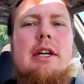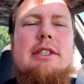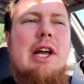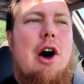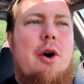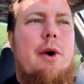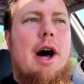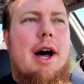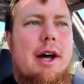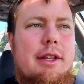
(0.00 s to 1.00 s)
So
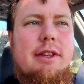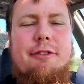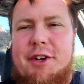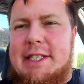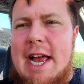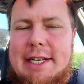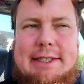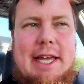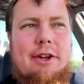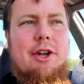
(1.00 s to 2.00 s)
the VTEC is
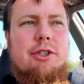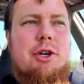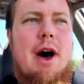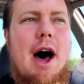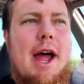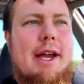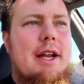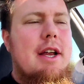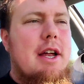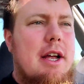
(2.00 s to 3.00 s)
set a little too high.
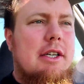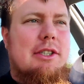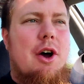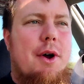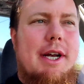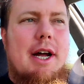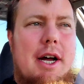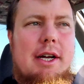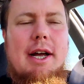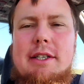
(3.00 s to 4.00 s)
So
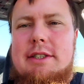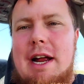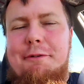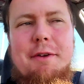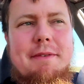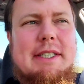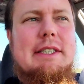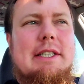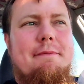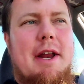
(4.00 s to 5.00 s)
it's definitely
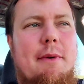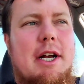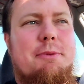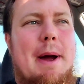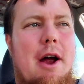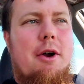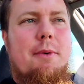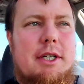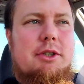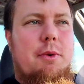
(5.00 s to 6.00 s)
missing some mid-range power.
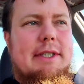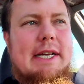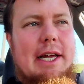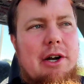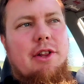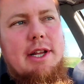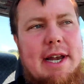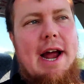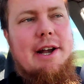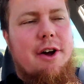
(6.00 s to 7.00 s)
Once I get it on the
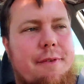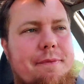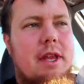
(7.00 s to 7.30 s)
dyno,